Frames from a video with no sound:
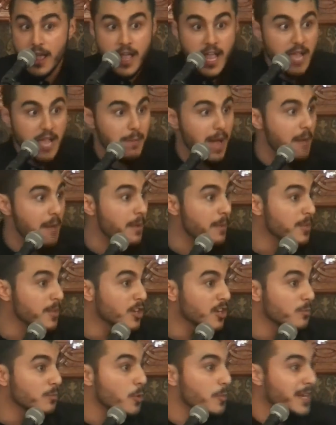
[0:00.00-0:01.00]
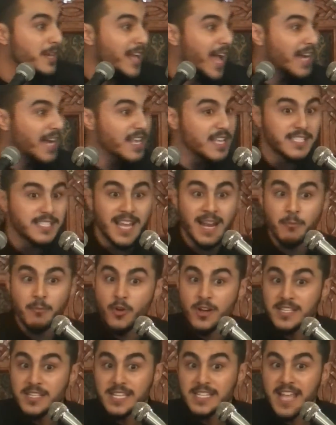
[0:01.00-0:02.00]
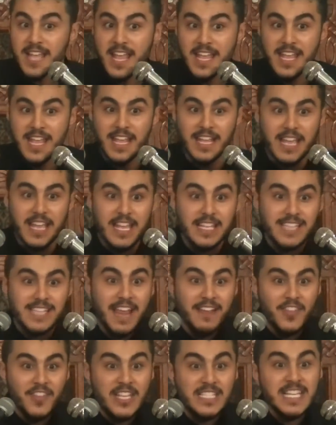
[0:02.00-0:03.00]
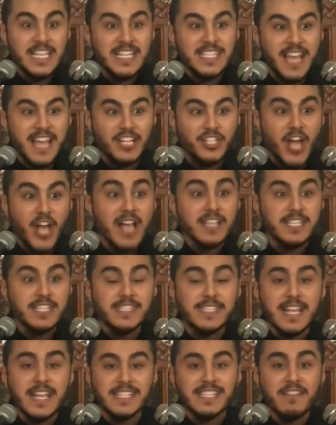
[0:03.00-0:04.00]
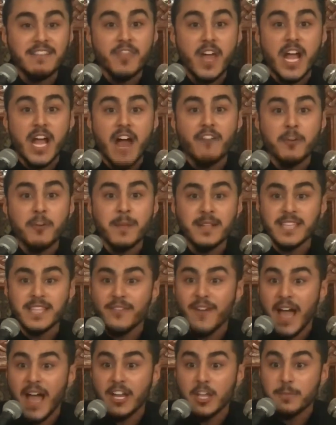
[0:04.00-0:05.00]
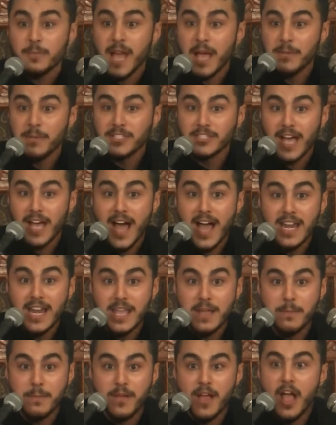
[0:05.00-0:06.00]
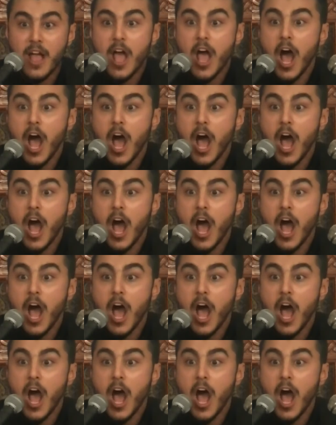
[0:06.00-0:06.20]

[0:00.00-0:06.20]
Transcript: Imam Amir al-Mu'mineen alayhi salam, what is he saying? He's saying this is the justice in the government of Ali ibn Abi Talib.